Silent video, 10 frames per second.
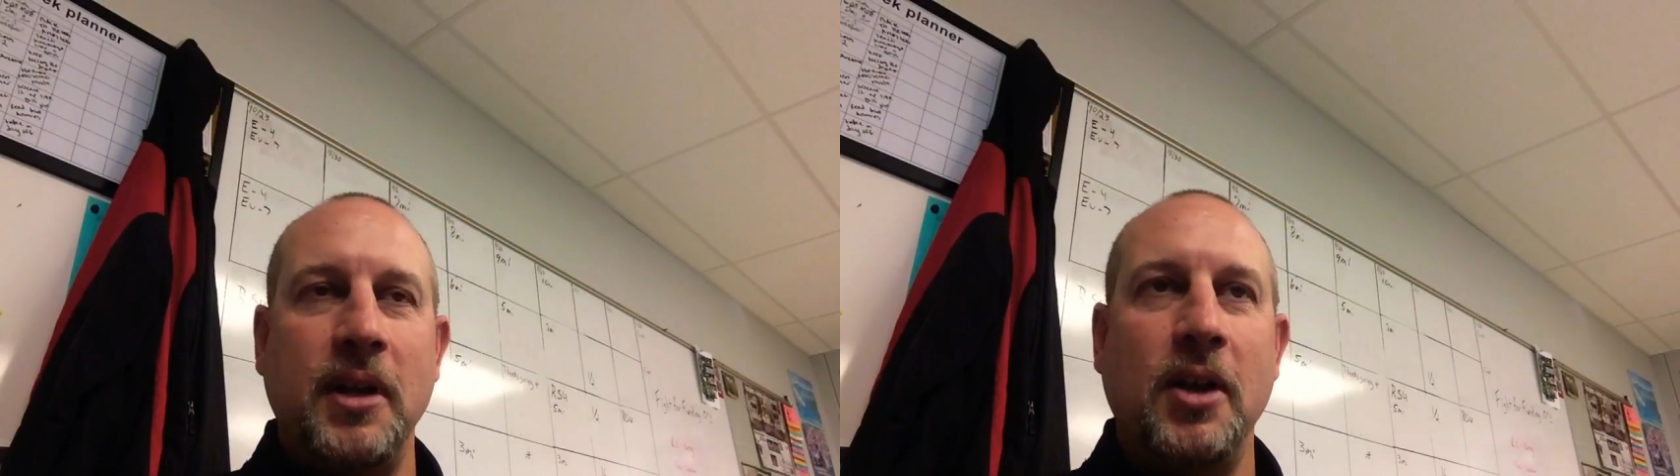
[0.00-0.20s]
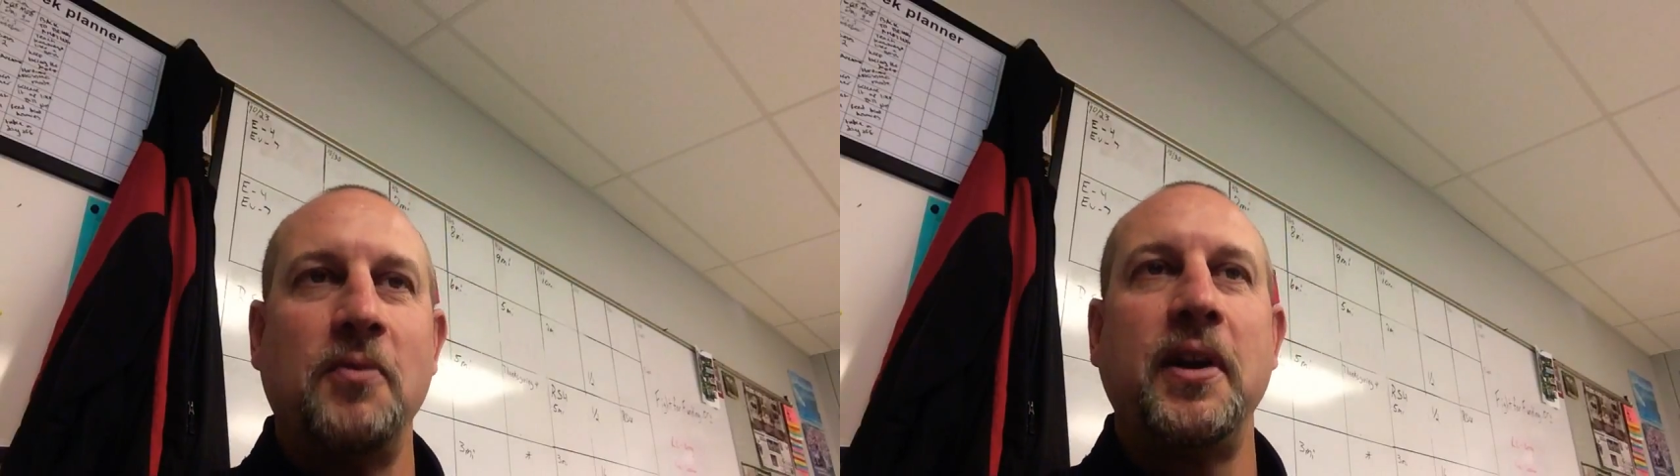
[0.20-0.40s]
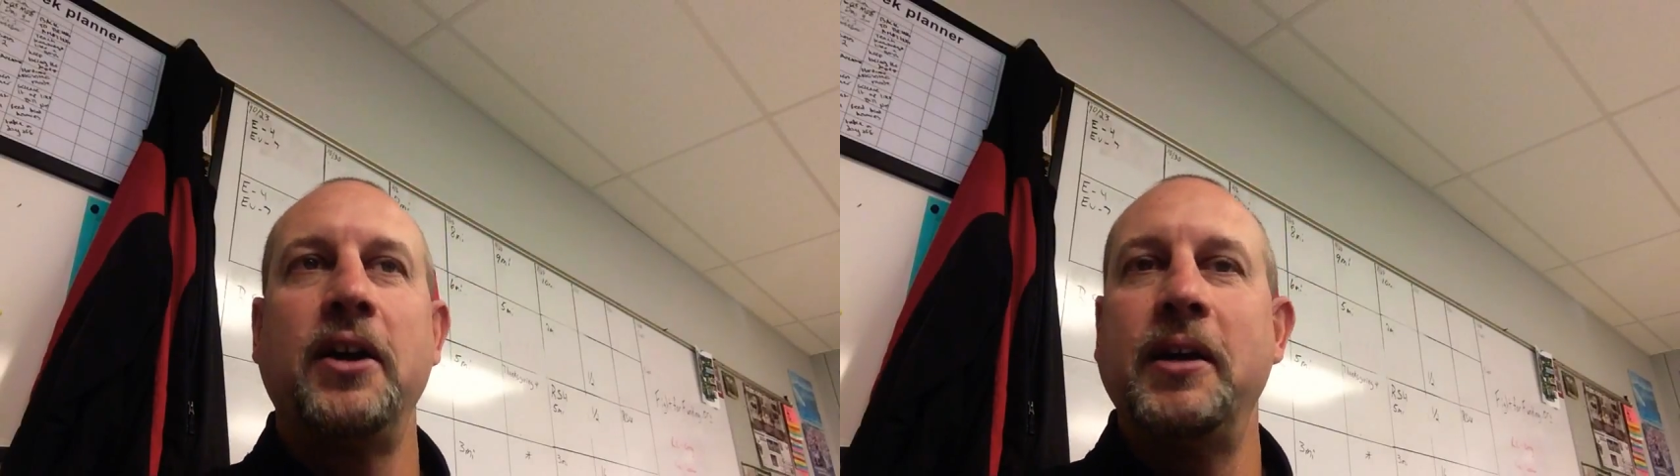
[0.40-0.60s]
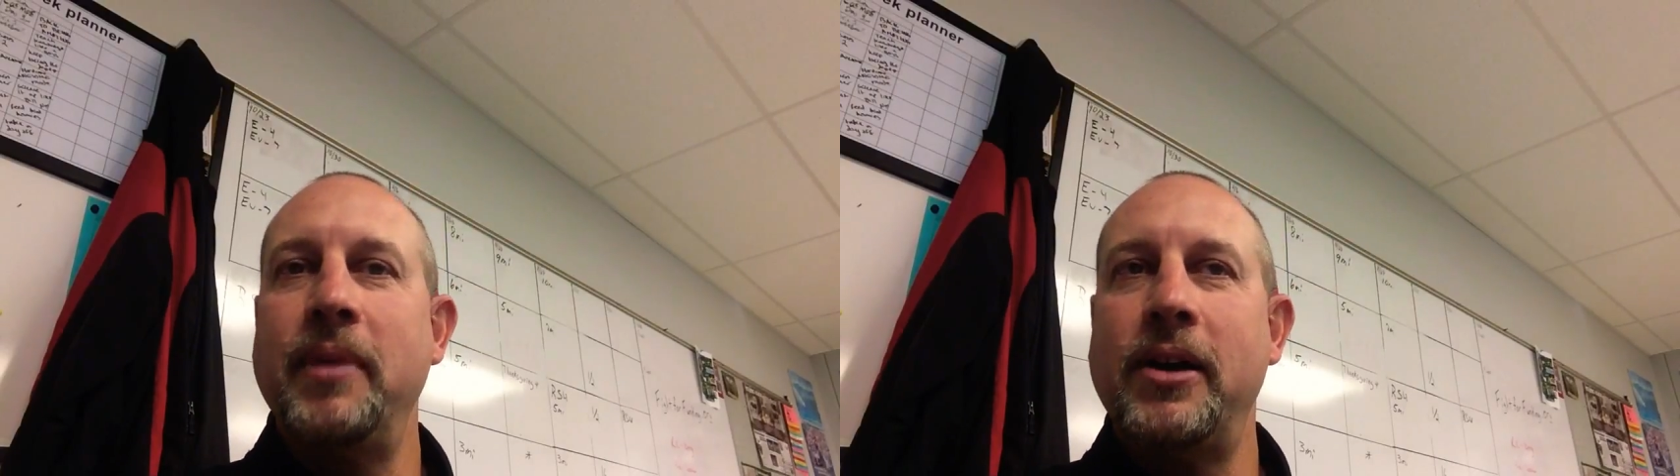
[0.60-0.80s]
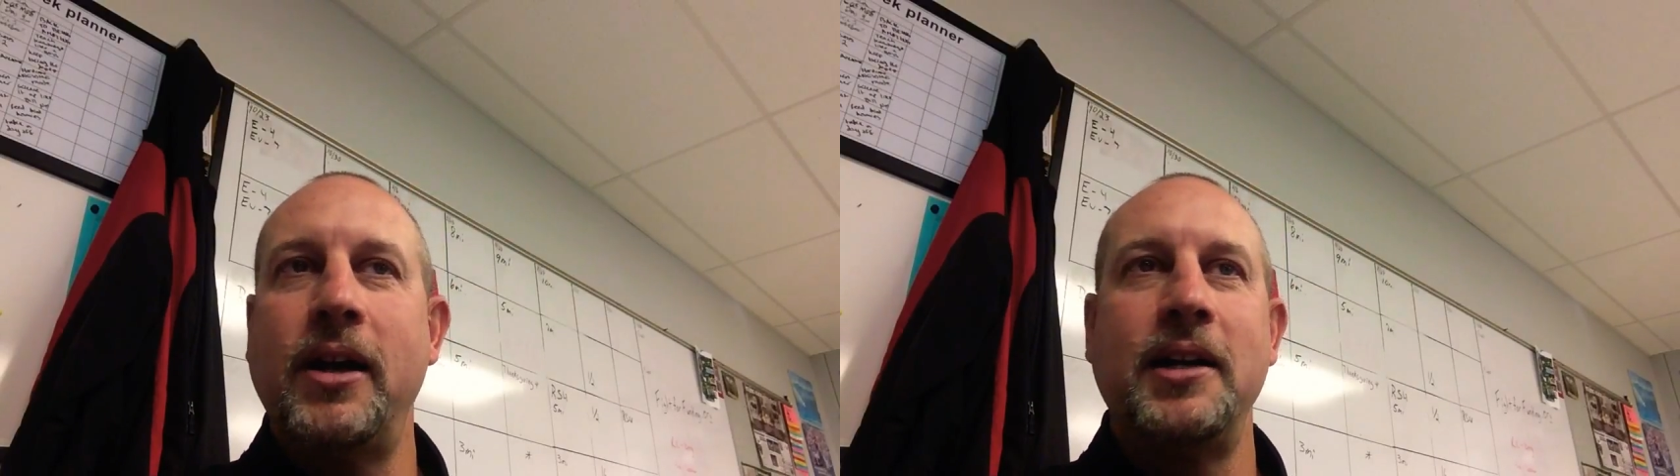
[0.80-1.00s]
but hopefully I'll get
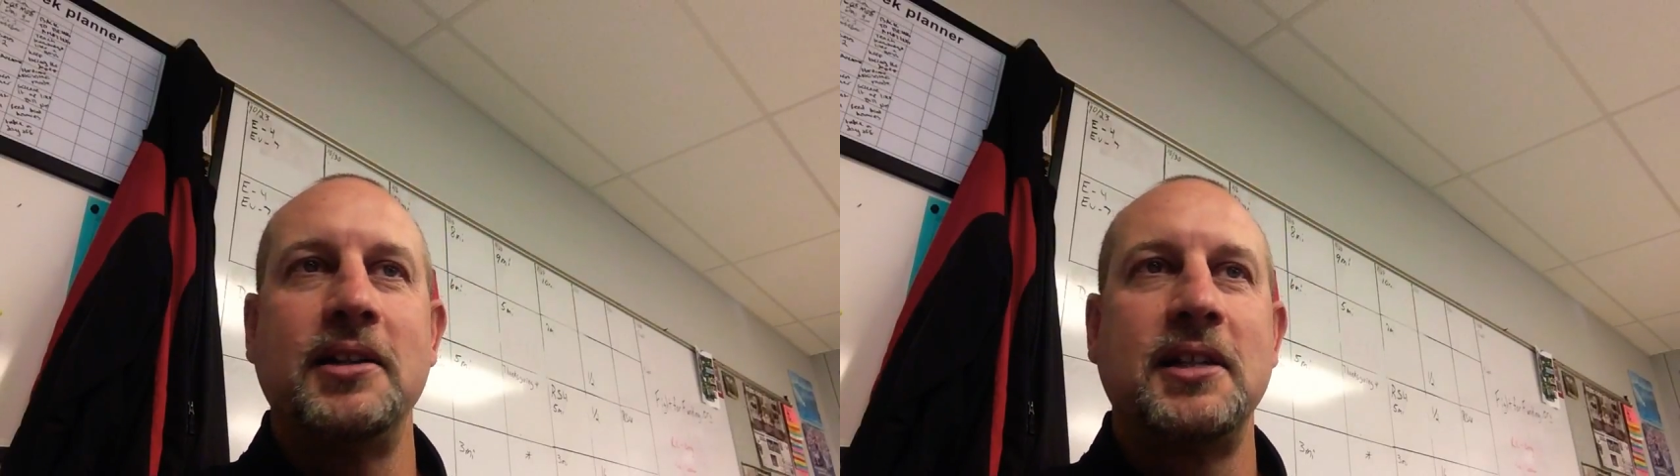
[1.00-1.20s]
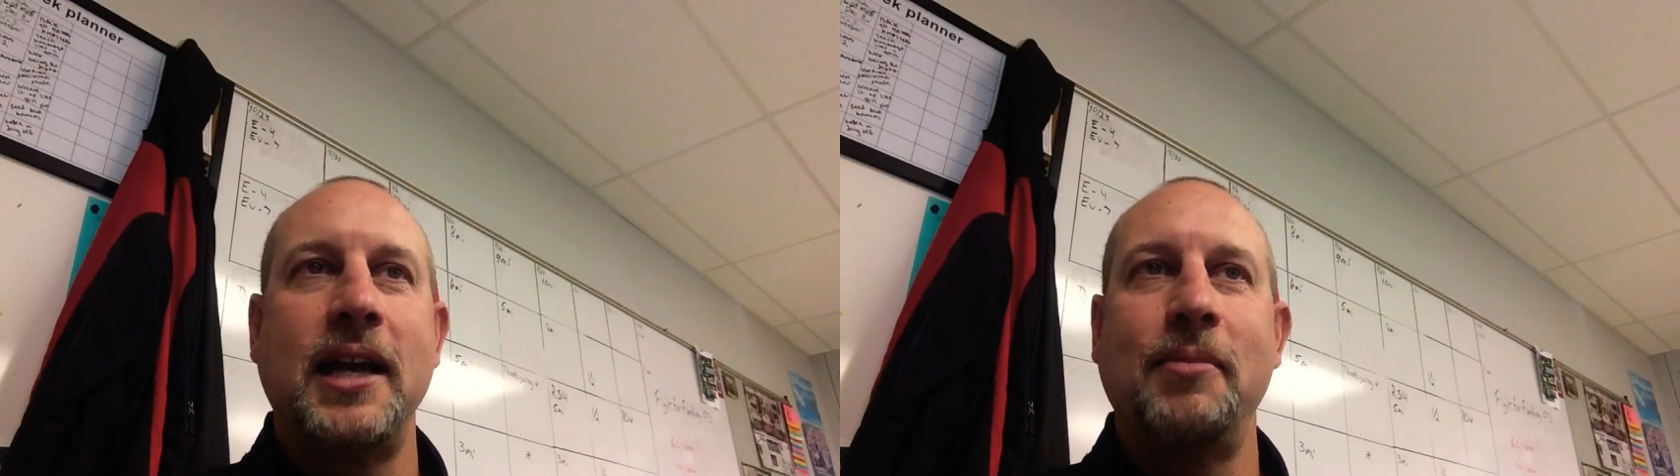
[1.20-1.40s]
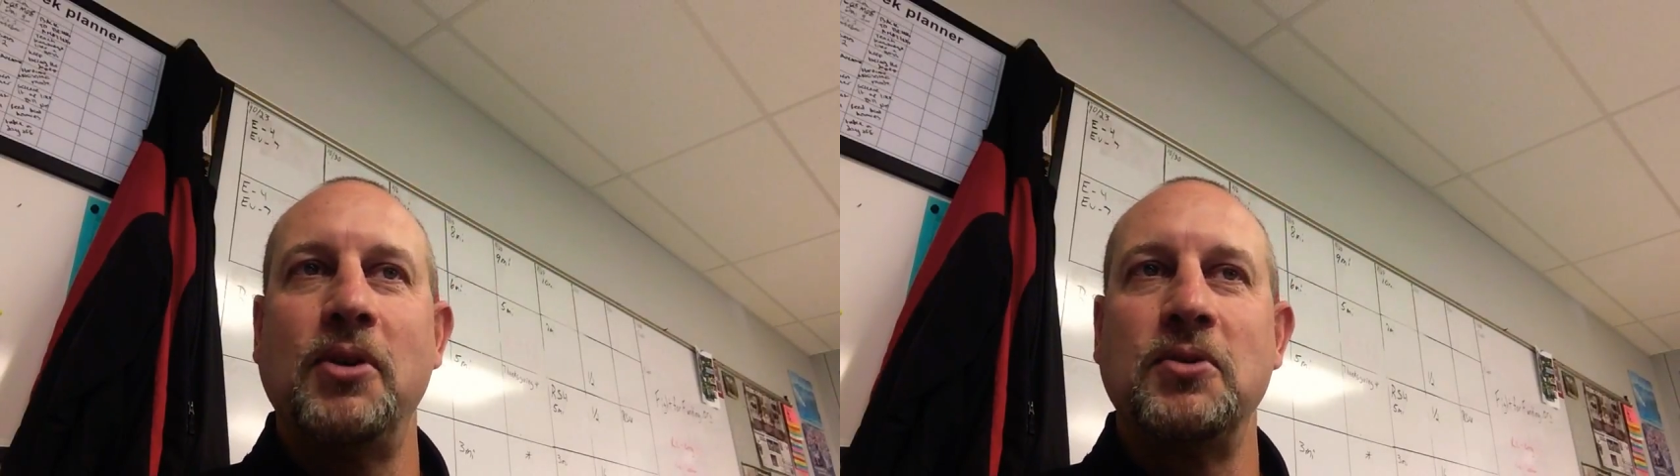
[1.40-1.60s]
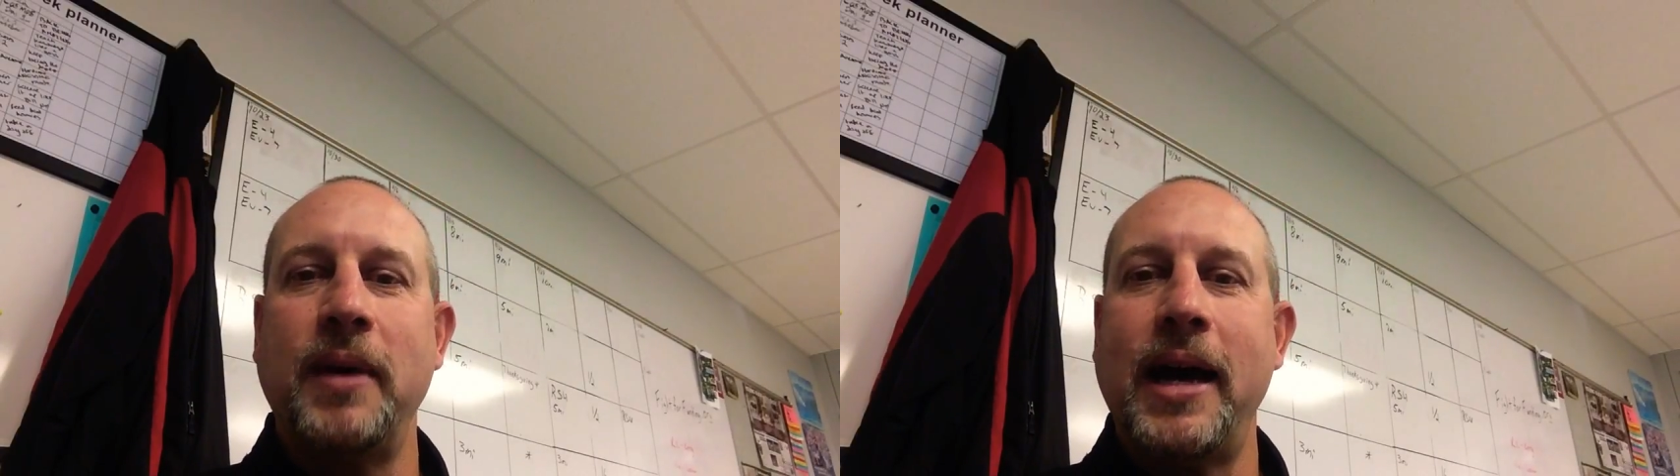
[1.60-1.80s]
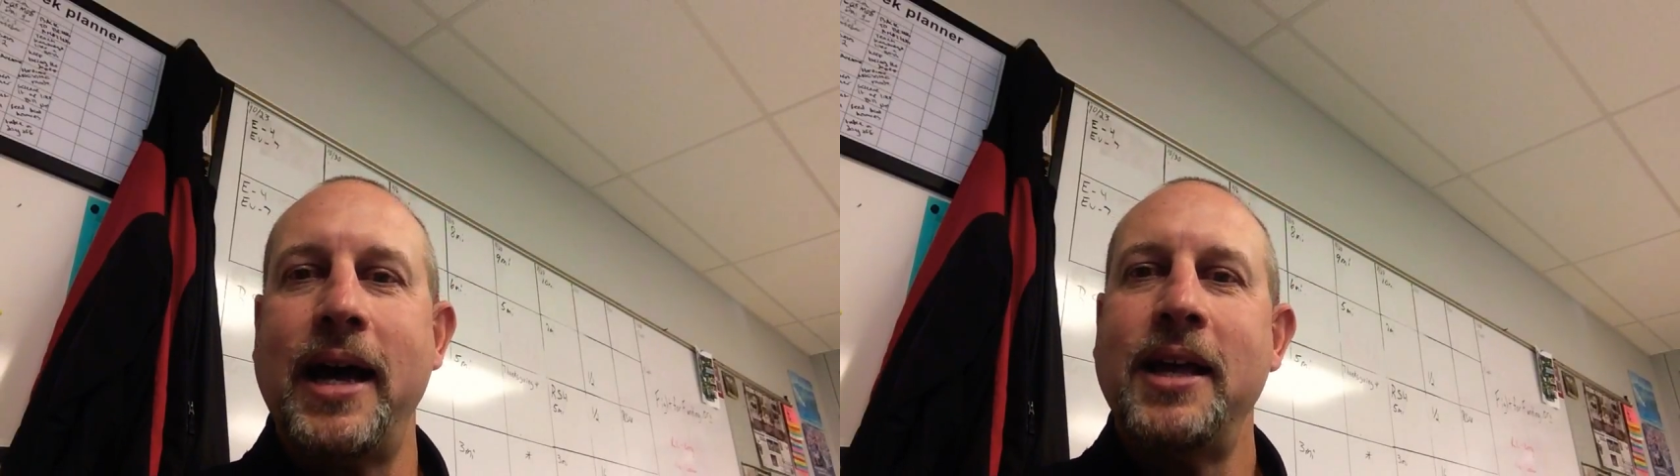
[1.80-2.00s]
better at it as time goes
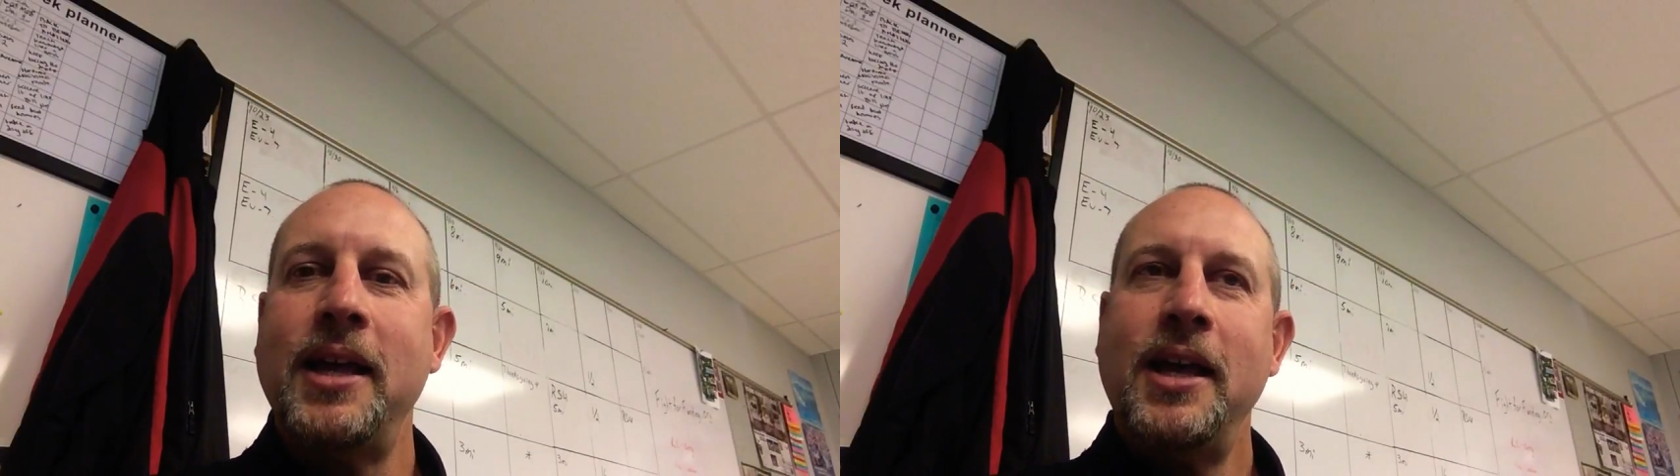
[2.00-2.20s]
by.